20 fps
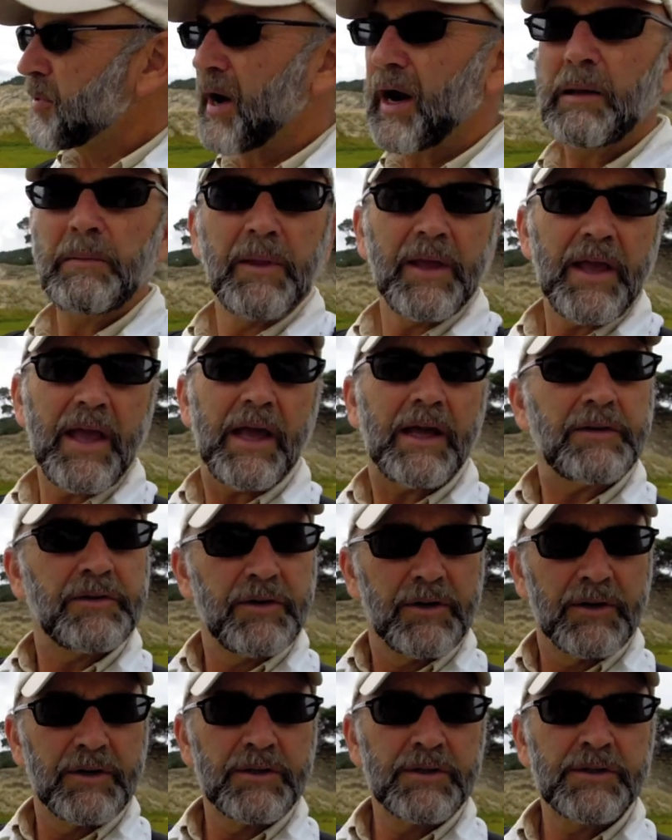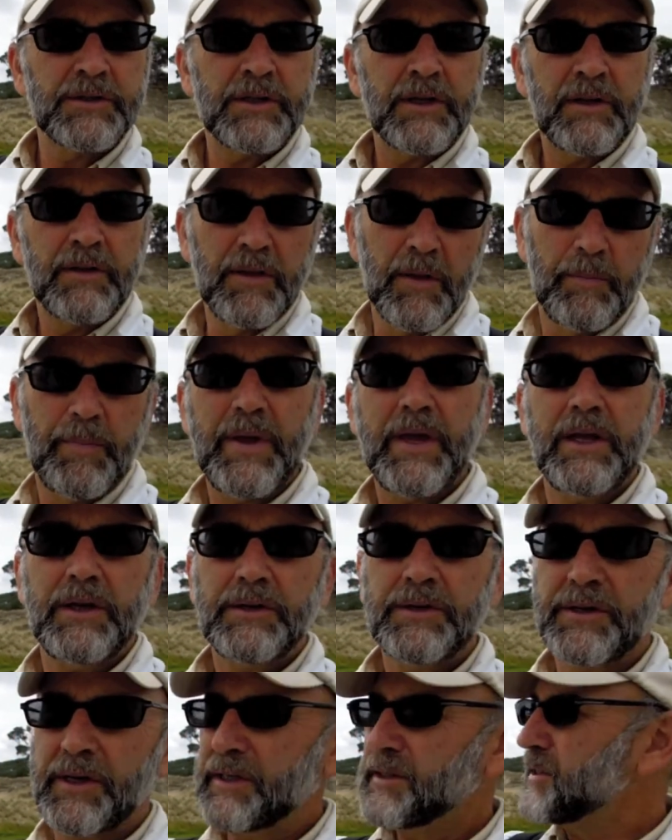probably enters the
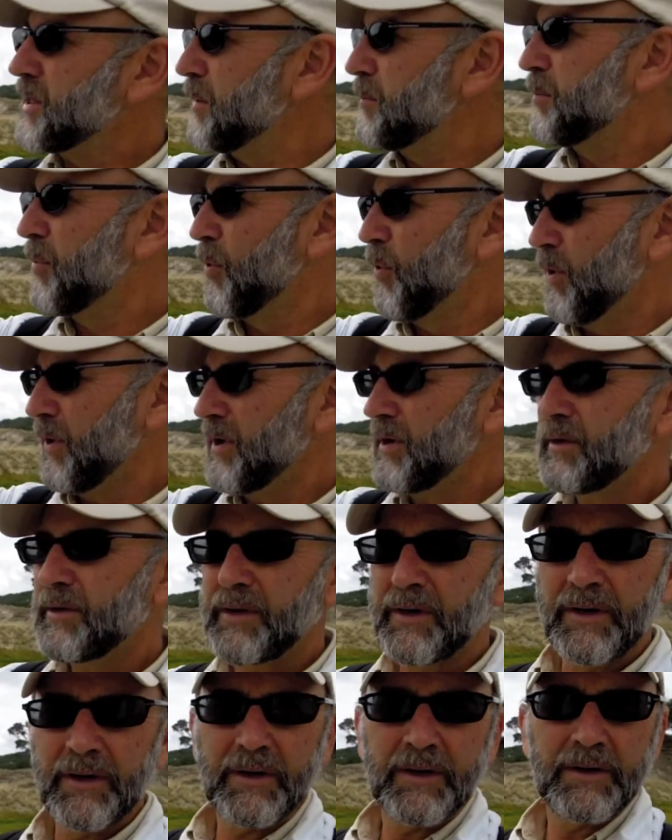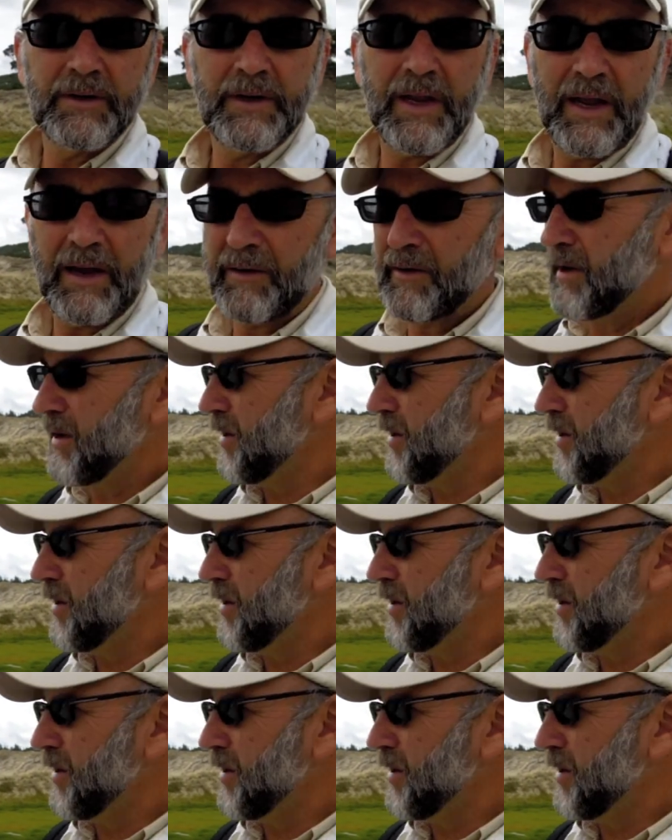beach at some point uh, down